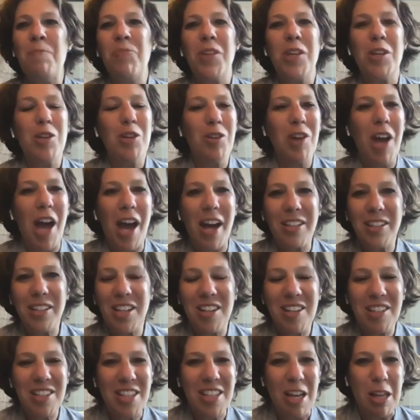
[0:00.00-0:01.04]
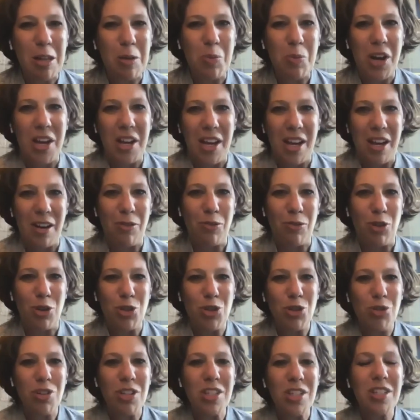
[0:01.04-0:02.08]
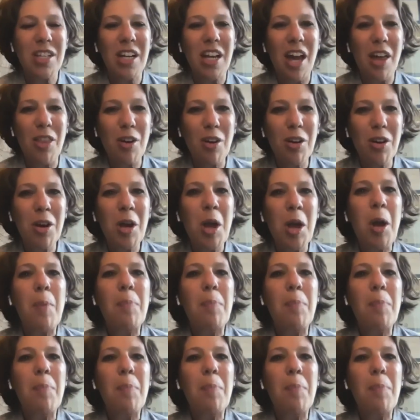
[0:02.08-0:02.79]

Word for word: You're not going to celebrate anniversaries together